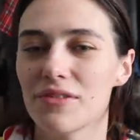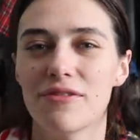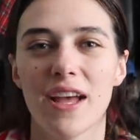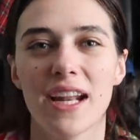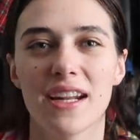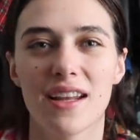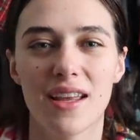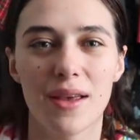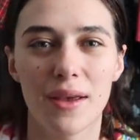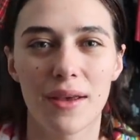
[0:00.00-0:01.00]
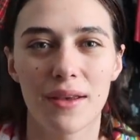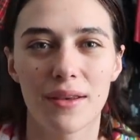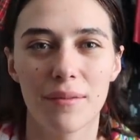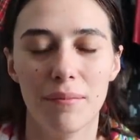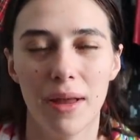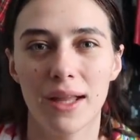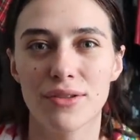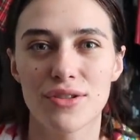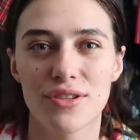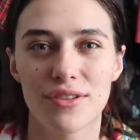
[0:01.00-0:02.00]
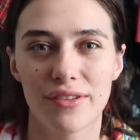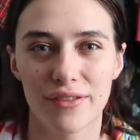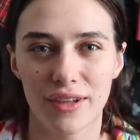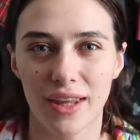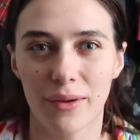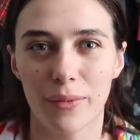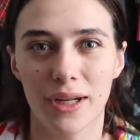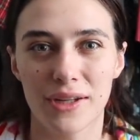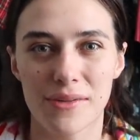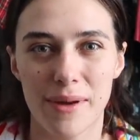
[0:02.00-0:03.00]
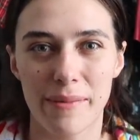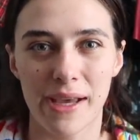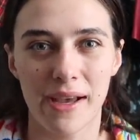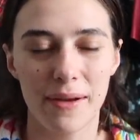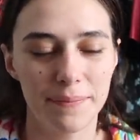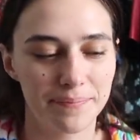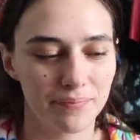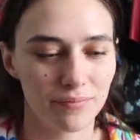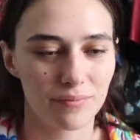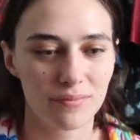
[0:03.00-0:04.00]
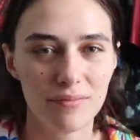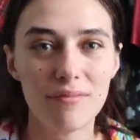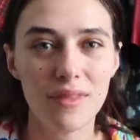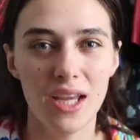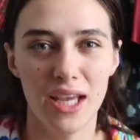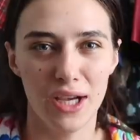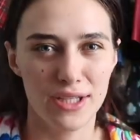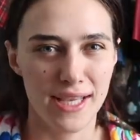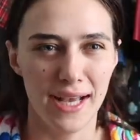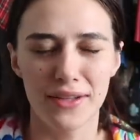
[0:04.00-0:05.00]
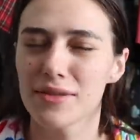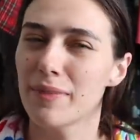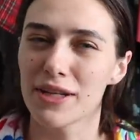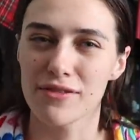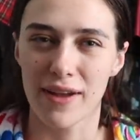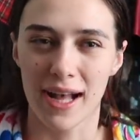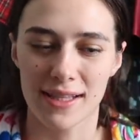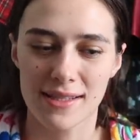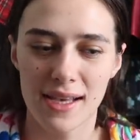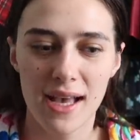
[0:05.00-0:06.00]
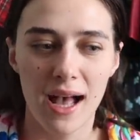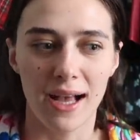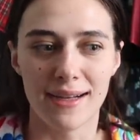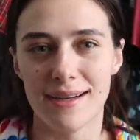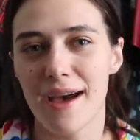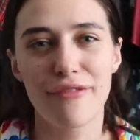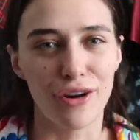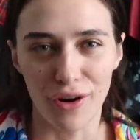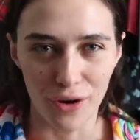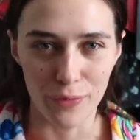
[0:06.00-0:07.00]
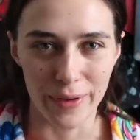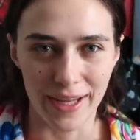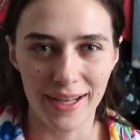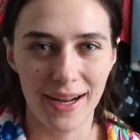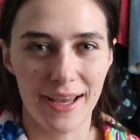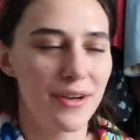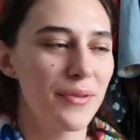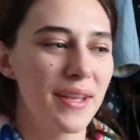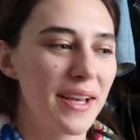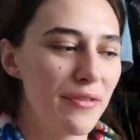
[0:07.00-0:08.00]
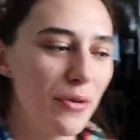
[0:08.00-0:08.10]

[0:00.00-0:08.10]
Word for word: vanity bench for like when I do my makeup. It's held a bunch of hats. I never open it. I don't think I've